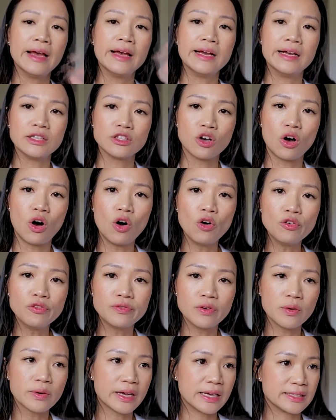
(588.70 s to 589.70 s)
in the O
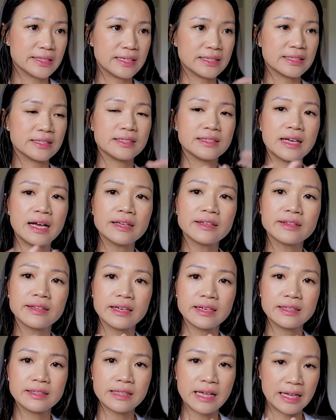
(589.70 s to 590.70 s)
focus, there's
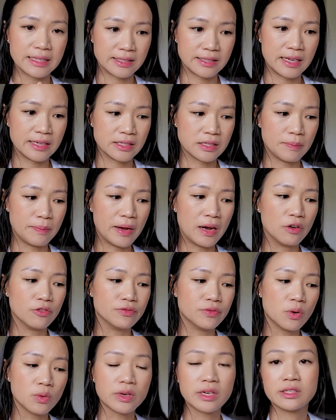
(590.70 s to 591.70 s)
nothing that says
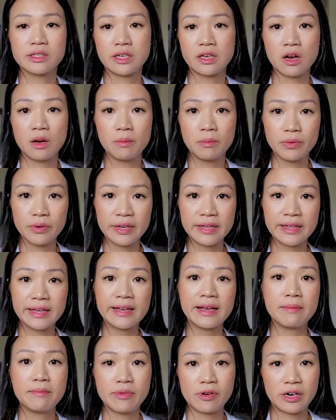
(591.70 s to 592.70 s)
about focusing on
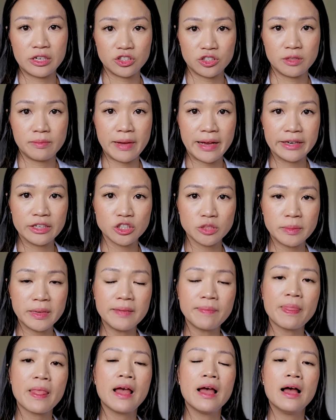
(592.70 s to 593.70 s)
breathing and pressure
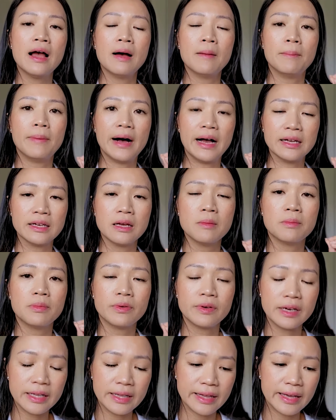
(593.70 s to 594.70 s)
management, but
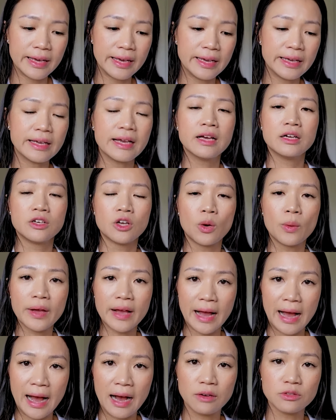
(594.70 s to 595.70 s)
breathing,
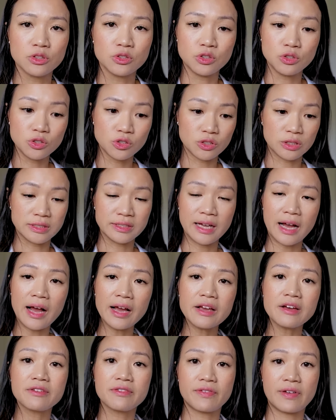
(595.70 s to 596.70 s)
knowing how to use your
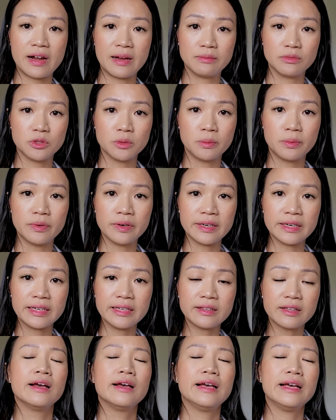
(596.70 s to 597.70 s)
diaphragm to
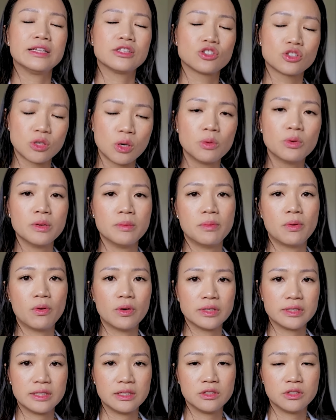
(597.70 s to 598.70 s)
breathe, it's so
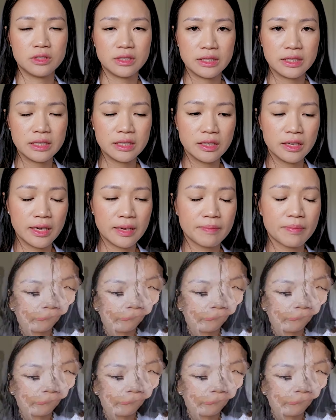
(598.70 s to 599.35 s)
important to healing.